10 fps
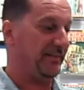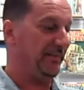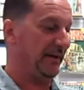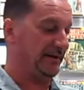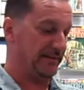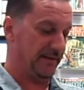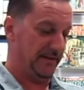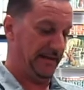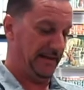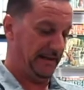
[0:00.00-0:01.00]
but
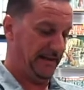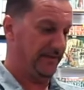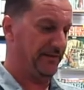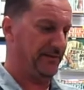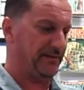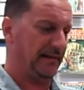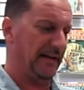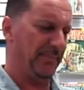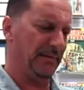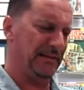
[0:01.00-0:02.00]
uh, it is,
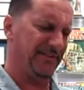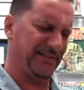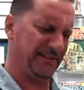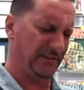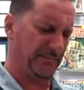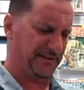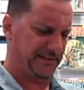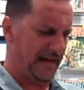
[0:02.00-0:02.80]
I believe, still Mr.